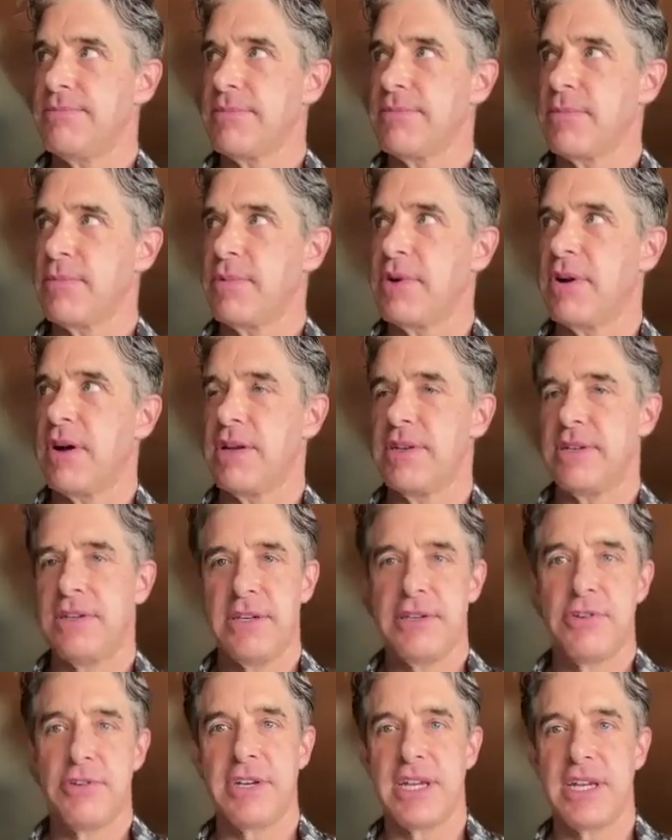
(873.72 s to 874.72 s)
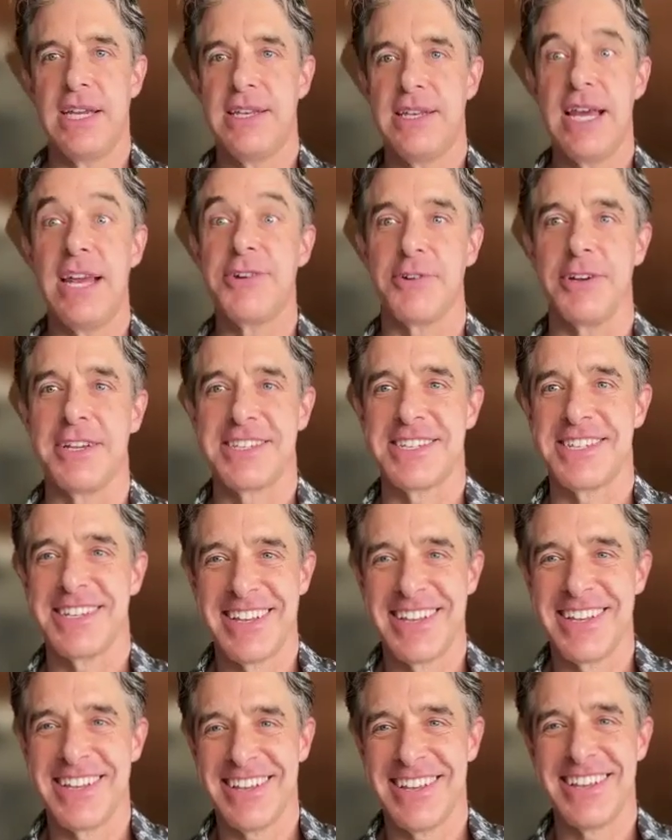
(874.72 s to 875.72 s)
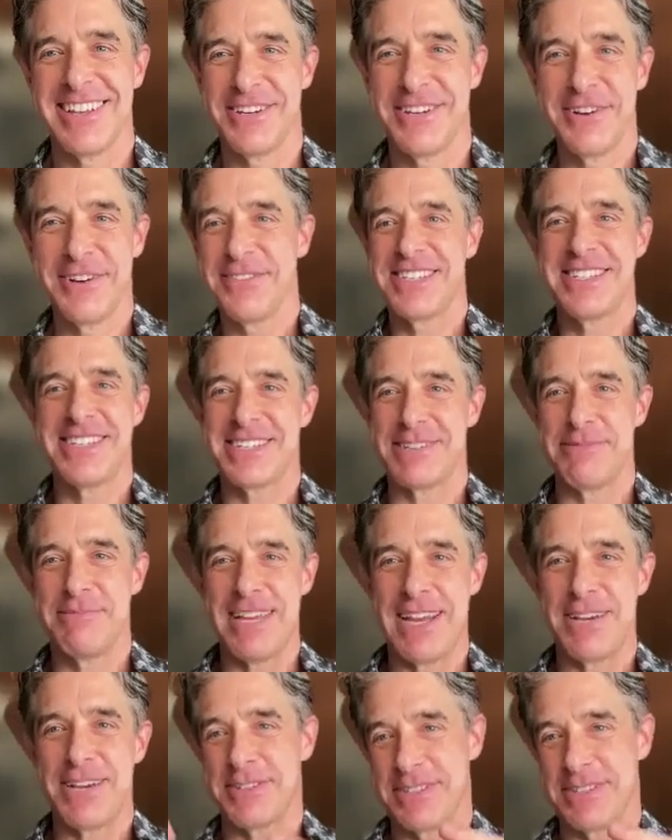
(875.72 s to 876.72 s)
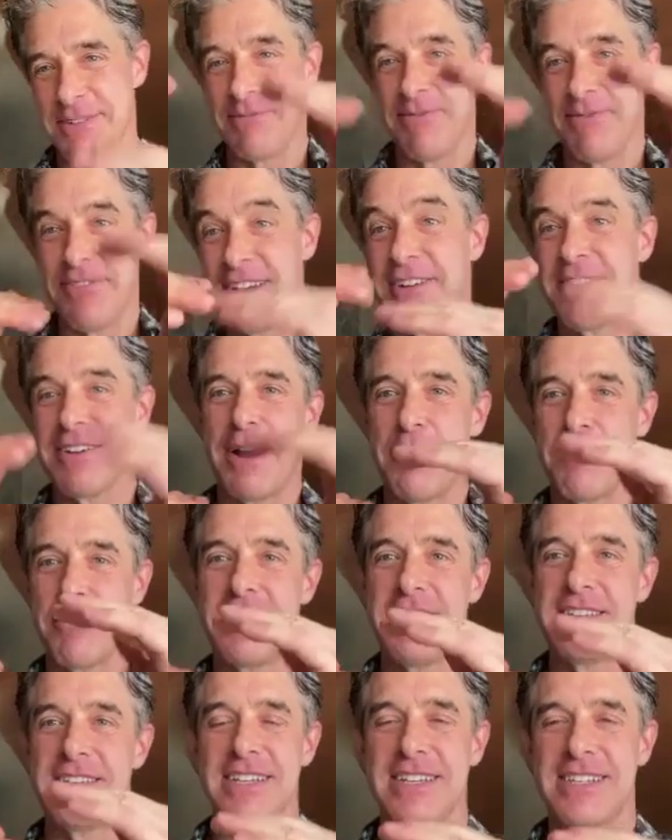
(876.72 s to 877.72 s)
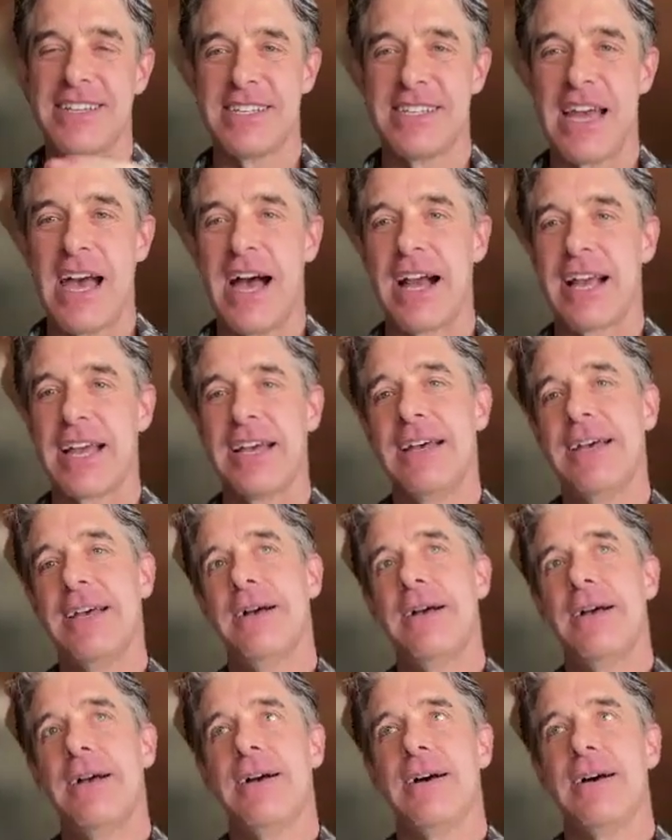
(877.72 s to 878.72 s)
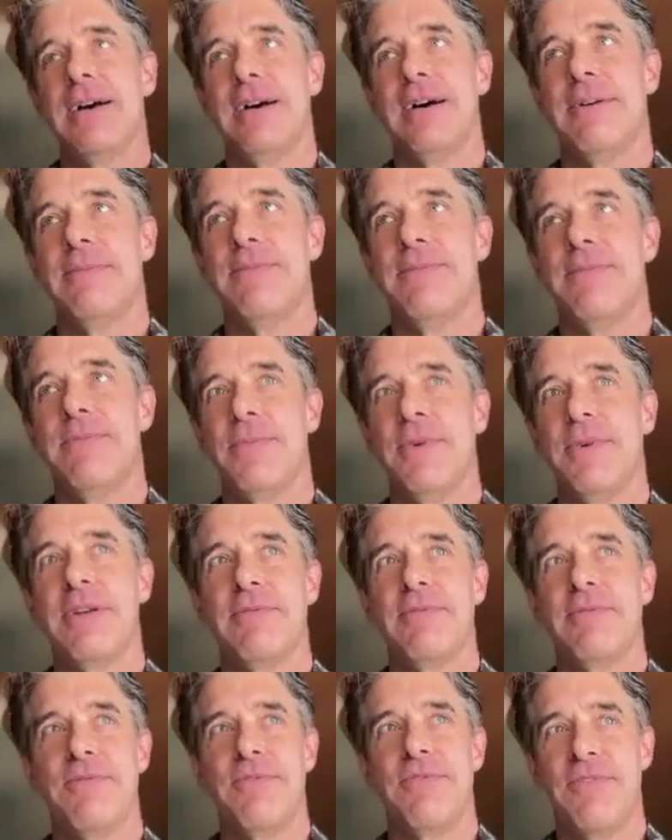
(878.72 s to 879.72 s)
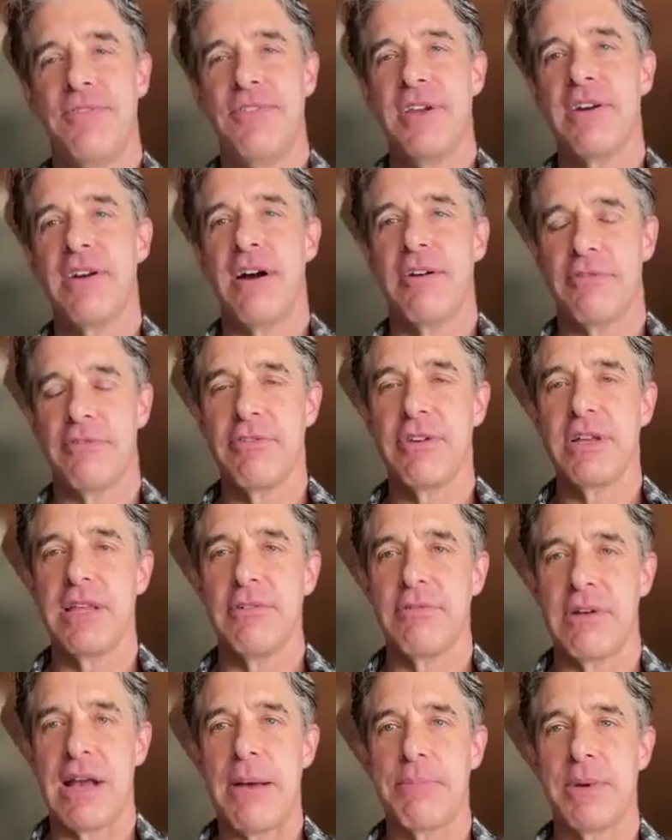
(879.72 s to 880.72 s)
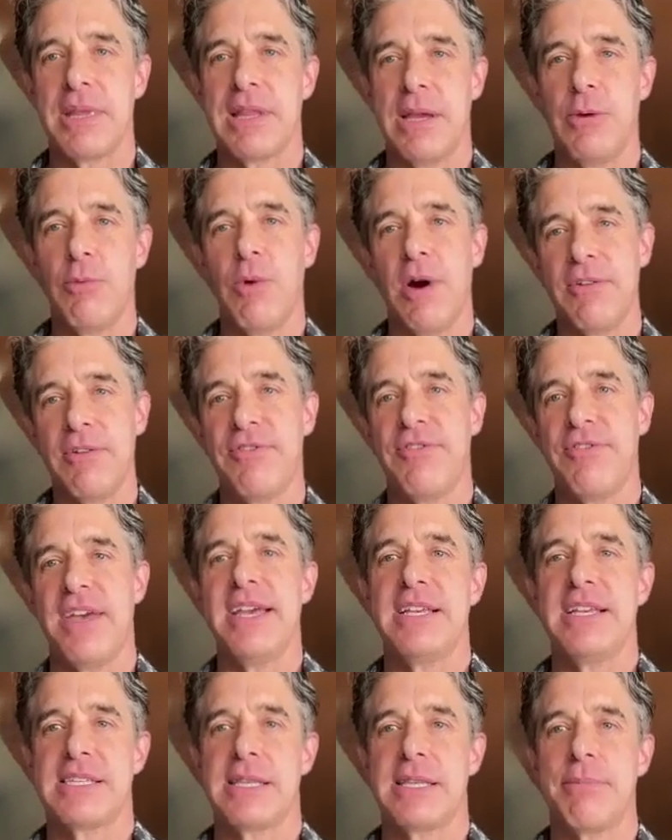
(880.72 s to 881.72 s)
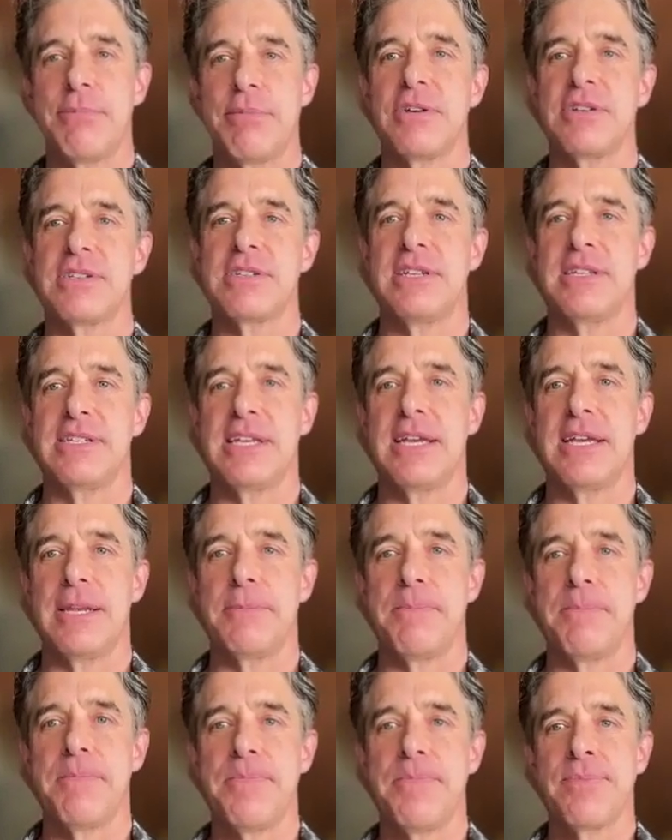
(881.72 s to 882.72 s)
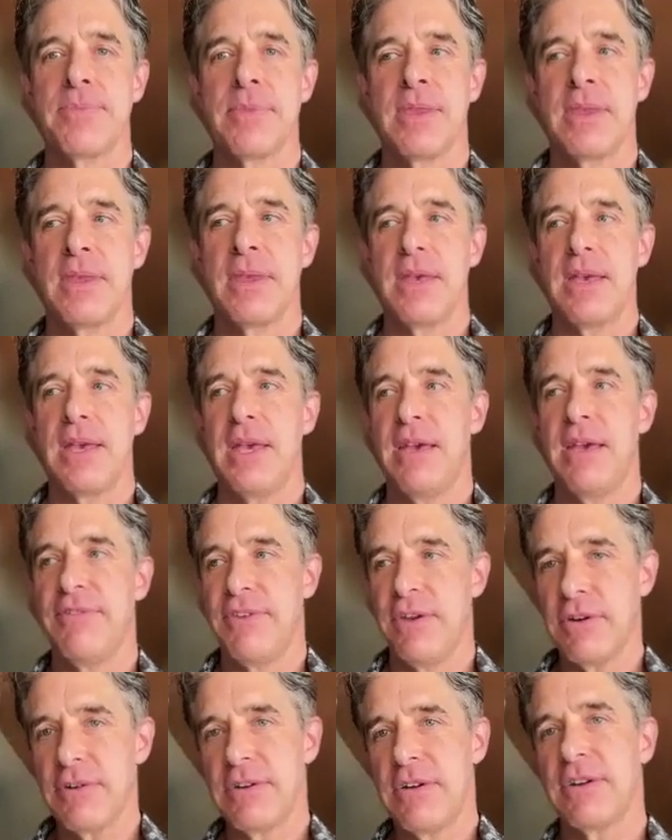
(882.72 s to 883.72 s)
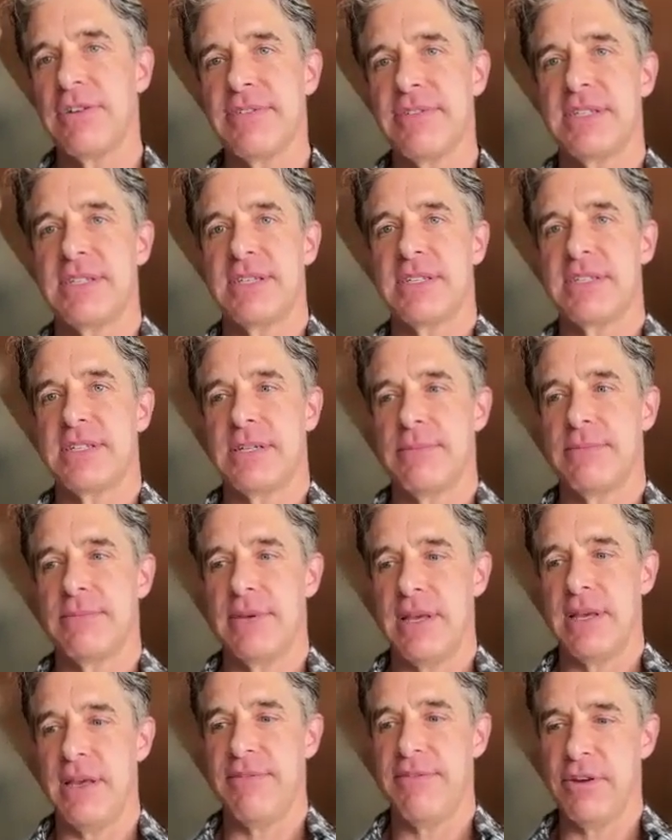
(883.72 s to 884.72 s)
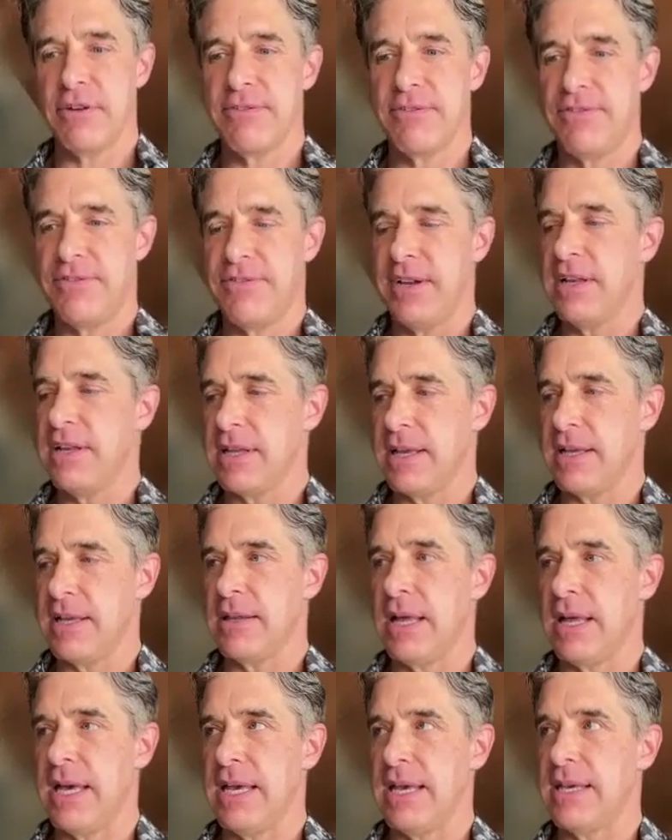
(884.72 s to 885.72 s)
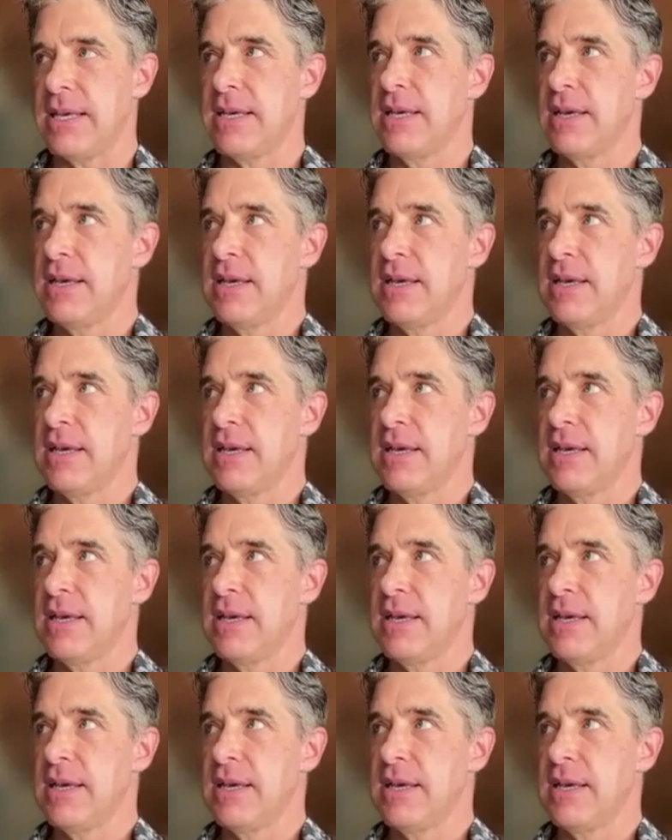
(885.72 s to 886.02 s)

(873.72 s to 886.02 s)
we'll call it tricky Tetris, nervous system Tetris, of figuring out where these things stack, we can figure out really rapidly what phase that person is in. If your nervous system, if you're feeling like